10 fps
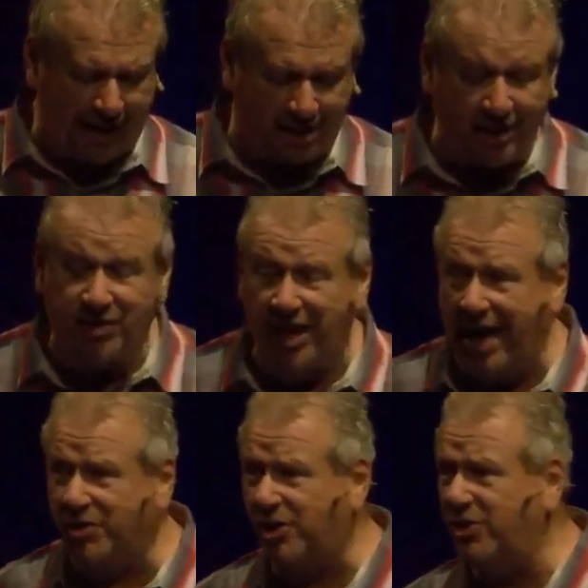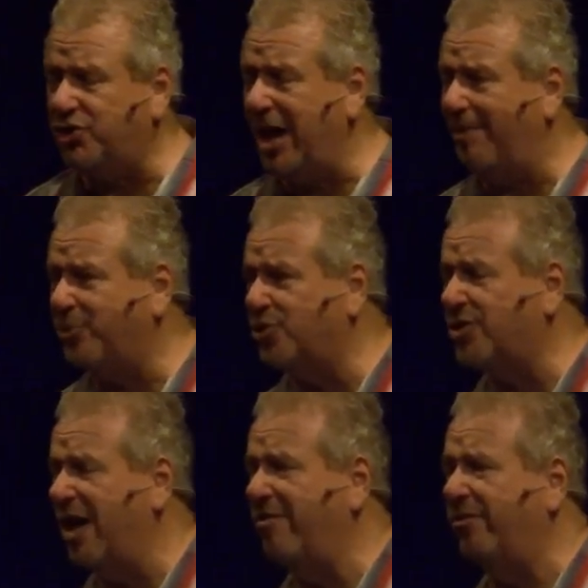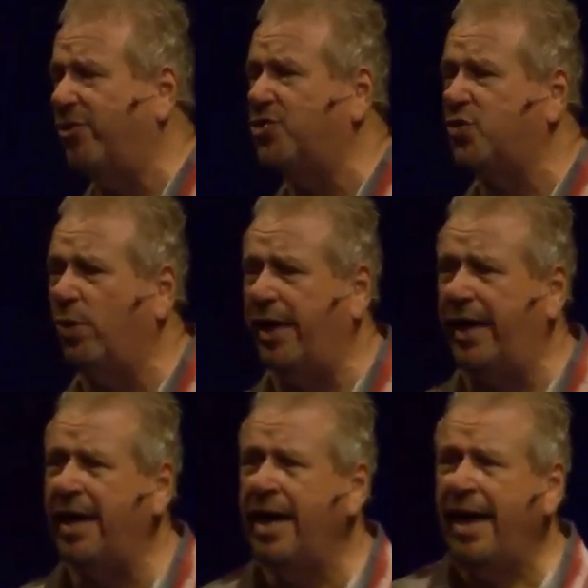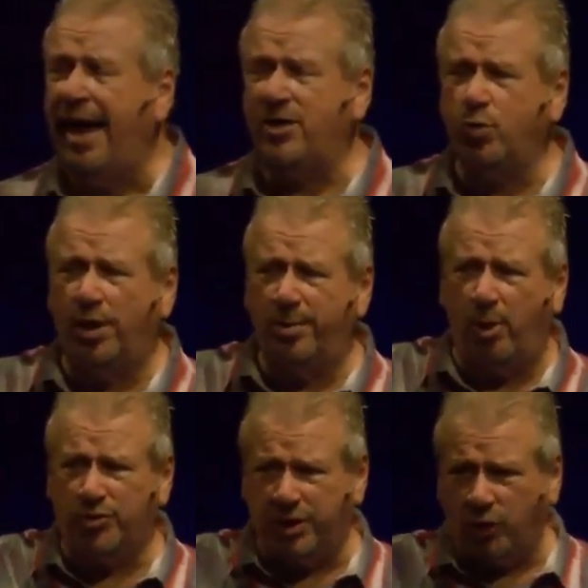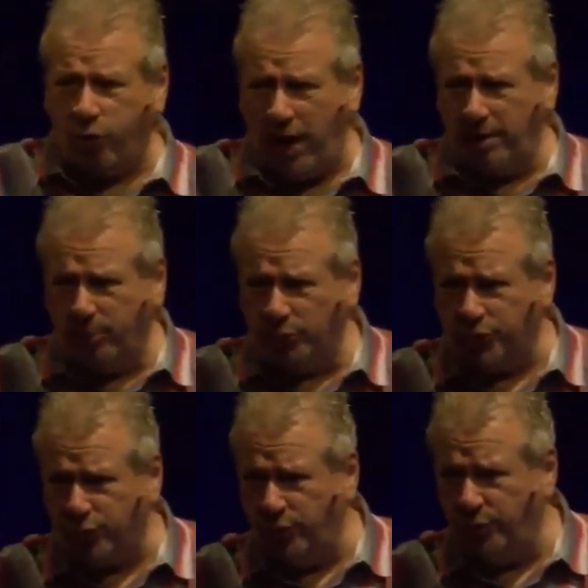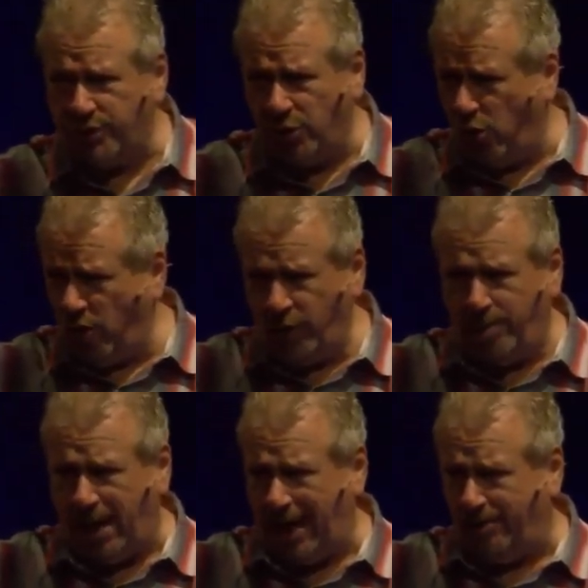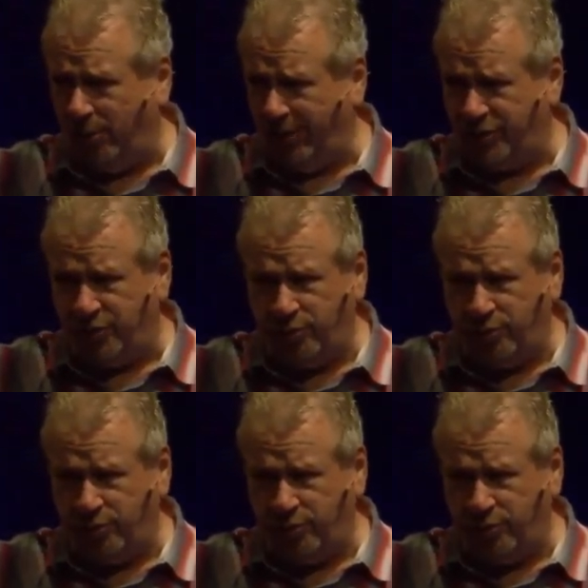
Ecclesiastes chapter 7, verse 20 has one of the most incredible truths in all the Bible that you